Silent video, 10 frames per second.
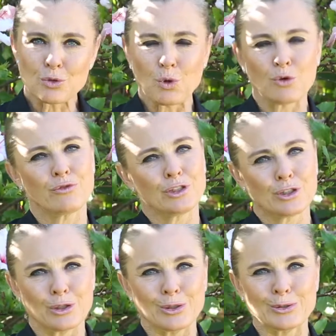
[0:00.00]
to
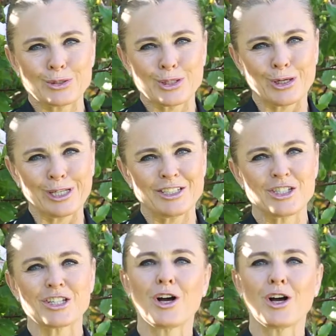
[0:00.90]
Walford Girls College,